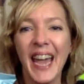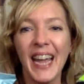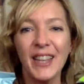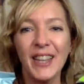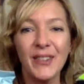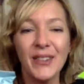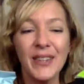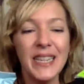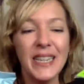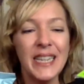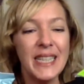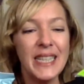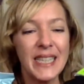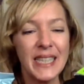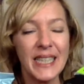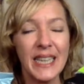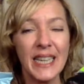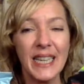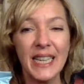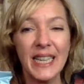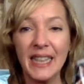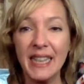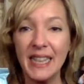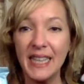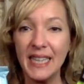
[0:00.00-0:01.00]
the
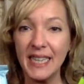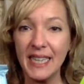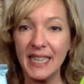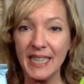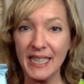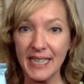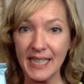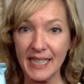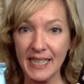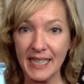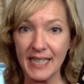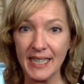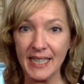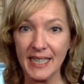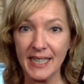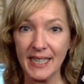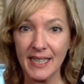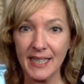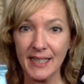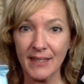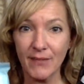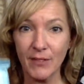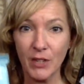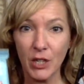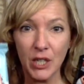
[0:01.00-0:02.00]
calories in this
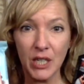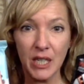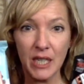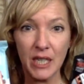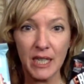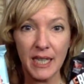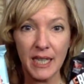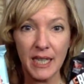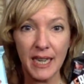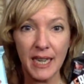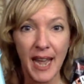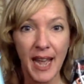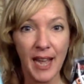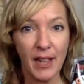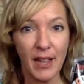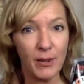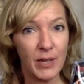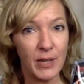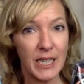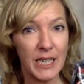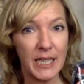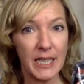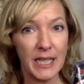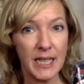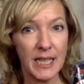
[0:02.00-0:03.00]
versus the
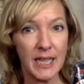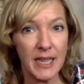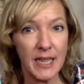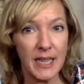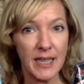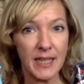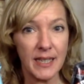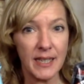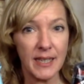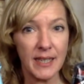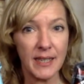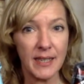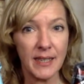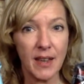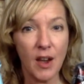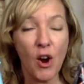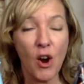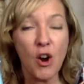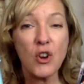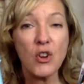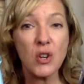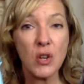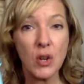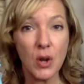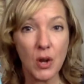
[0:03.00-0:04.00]
calories in this
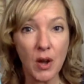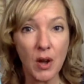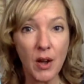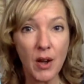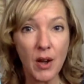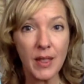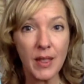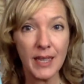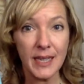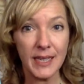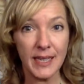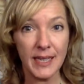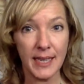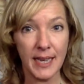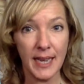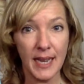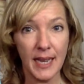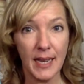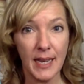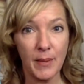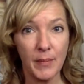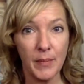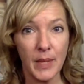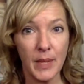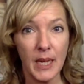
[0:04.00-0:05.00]
are not the
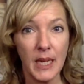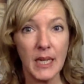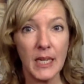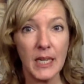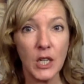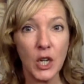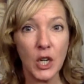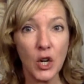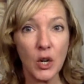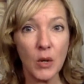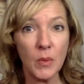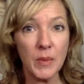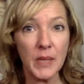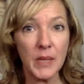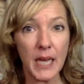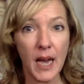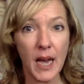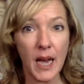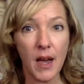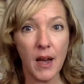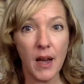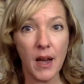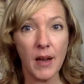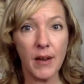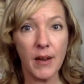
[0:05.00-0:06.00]
same in
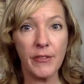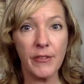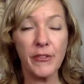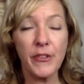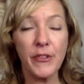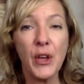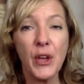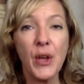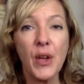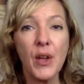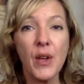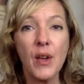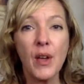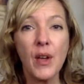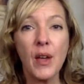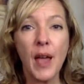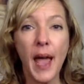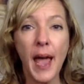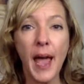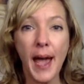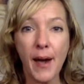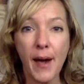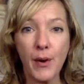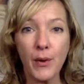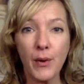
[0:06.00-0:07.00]
terms of
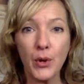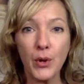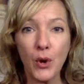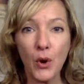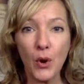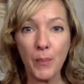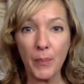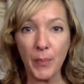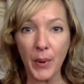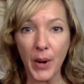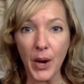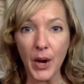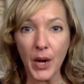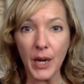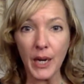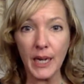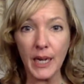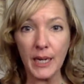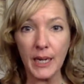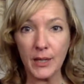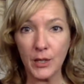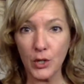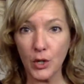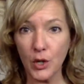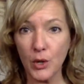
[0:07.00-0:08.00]
how your
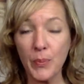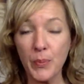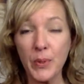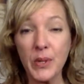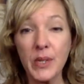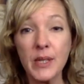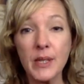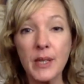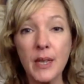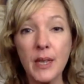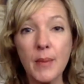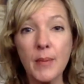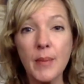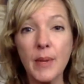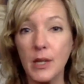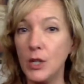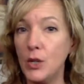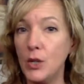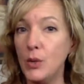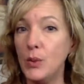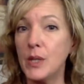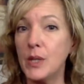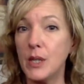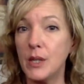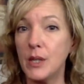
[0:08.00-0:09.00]
body interprets them
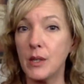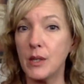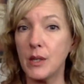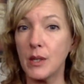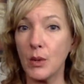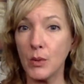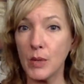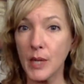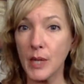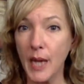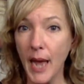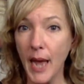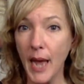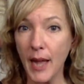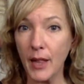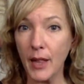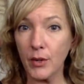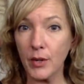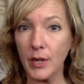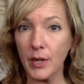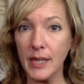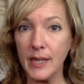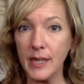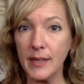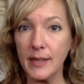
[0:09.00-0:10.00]
and uses those
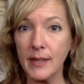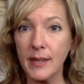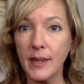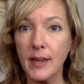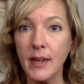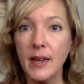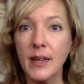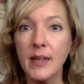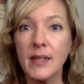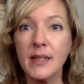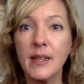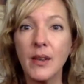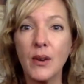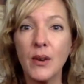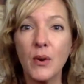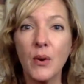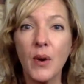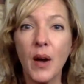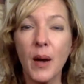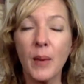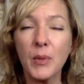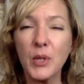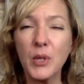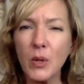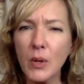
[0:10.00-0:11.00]
calories.
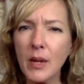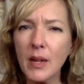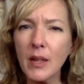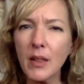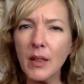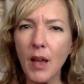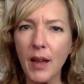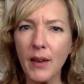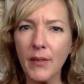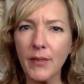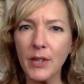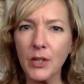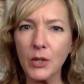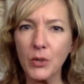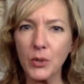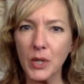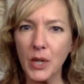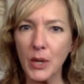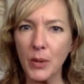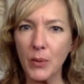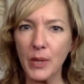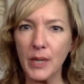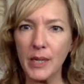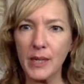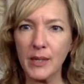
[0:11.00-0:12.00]
So I'm doing a lot of
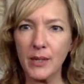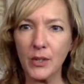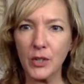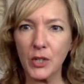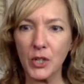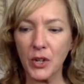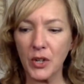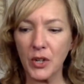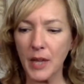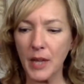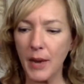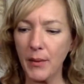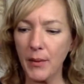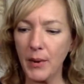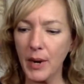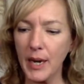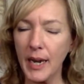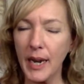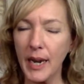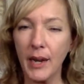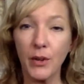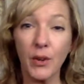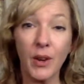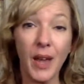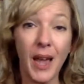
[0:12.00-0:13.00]
interesting research on that
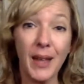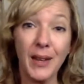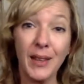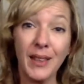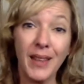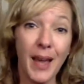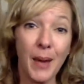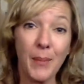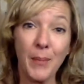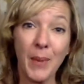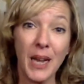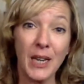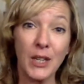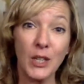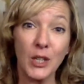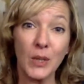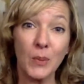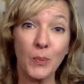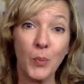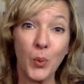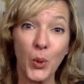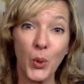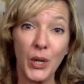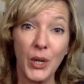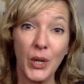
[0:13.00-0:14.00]
right now, and I, that might
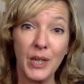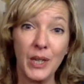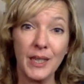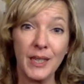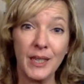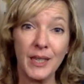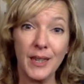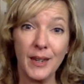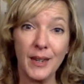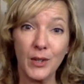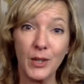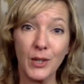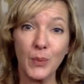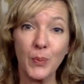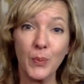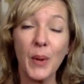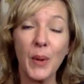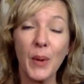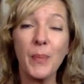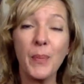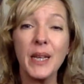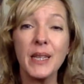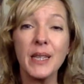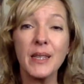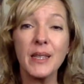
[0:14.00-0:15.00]
just bore you to tears.
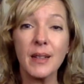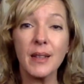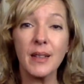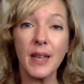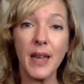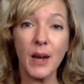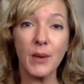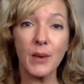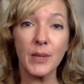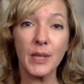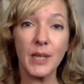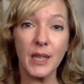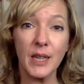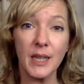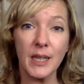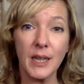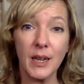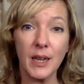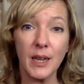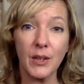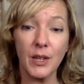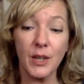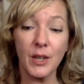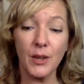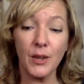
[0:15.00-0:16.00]
But basically, I was going
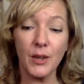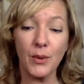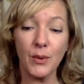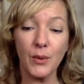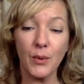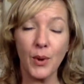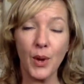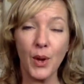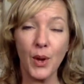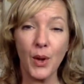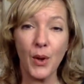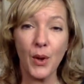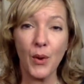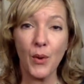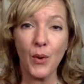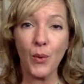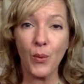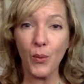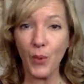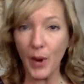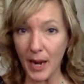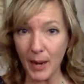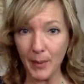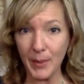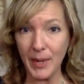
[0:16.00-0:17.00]
to tell you
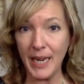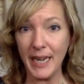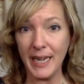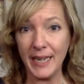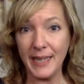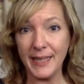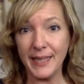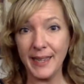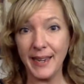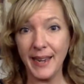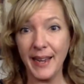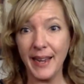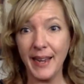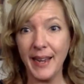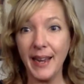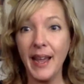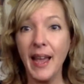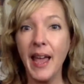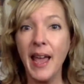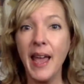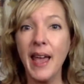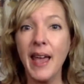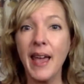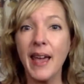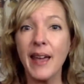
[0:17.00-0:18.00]
what I'm eating
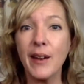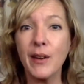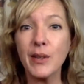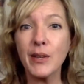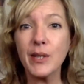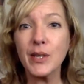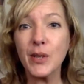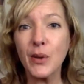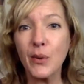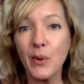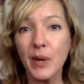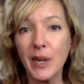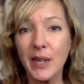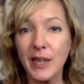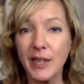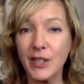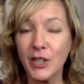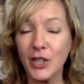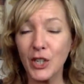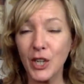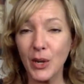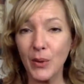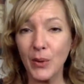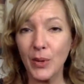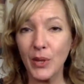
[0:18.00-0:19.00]
today, and also wanted
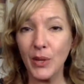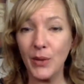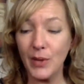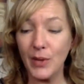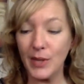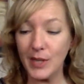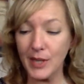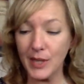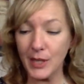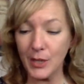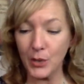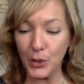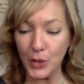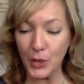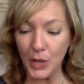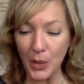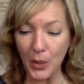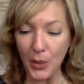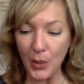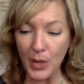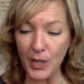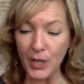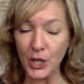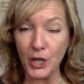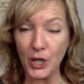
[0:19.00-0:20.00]
to share with you this
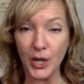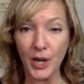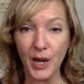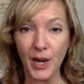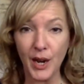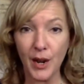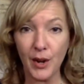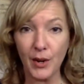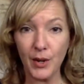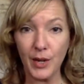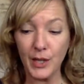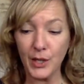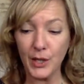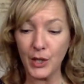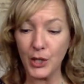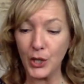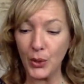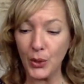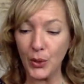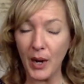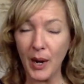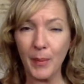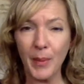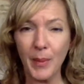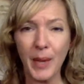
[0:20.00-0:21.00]
interesting question I got on
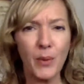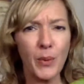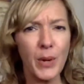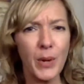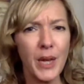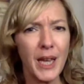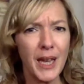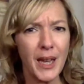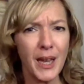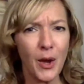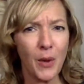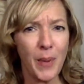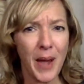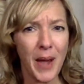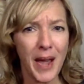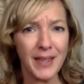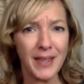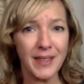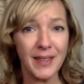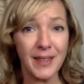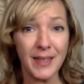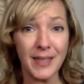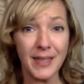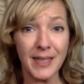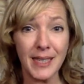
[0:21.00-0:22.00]
Instagram. And we can go
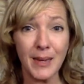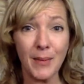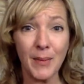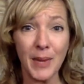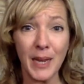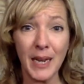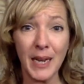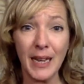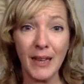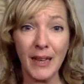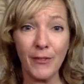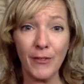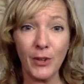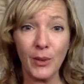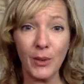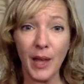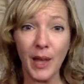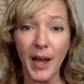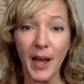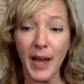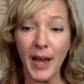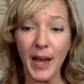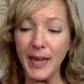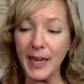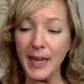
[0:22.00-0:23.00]
back to this in a minute if you
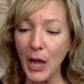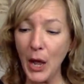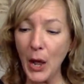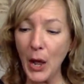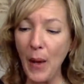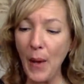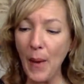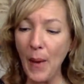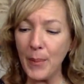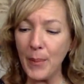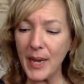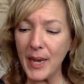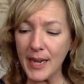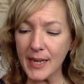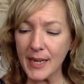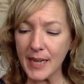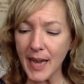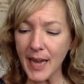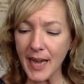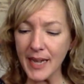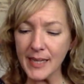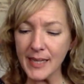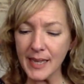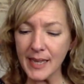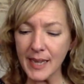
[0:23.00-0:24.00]
like,
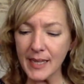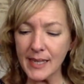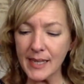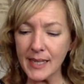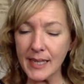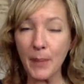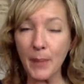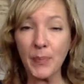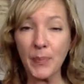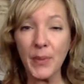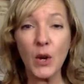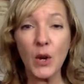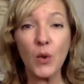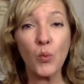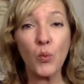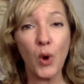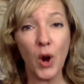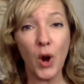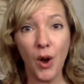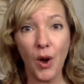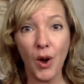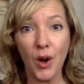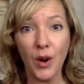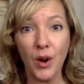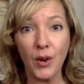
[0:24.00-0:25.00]
because I said something
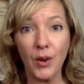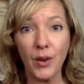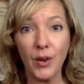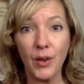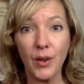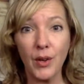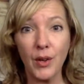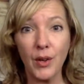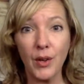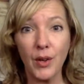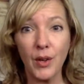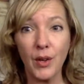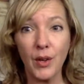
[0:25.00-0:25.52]
wrong,